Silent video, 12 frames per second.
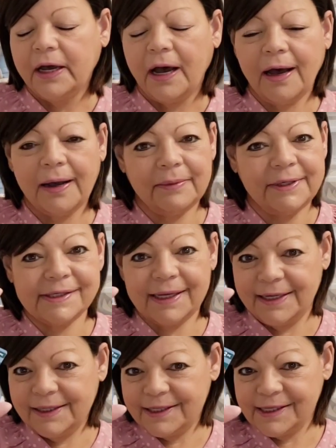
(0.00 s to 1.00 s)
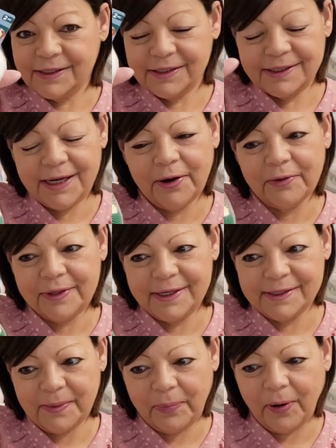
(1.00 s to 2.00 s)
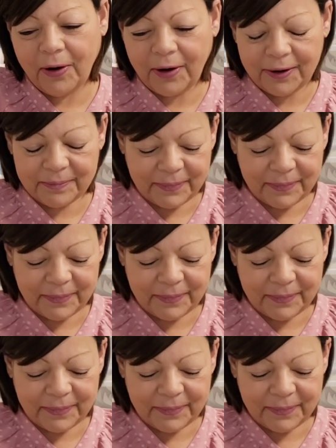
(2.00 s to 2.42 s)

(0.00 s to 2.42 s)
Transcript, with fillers: um, is going to just tear these apart.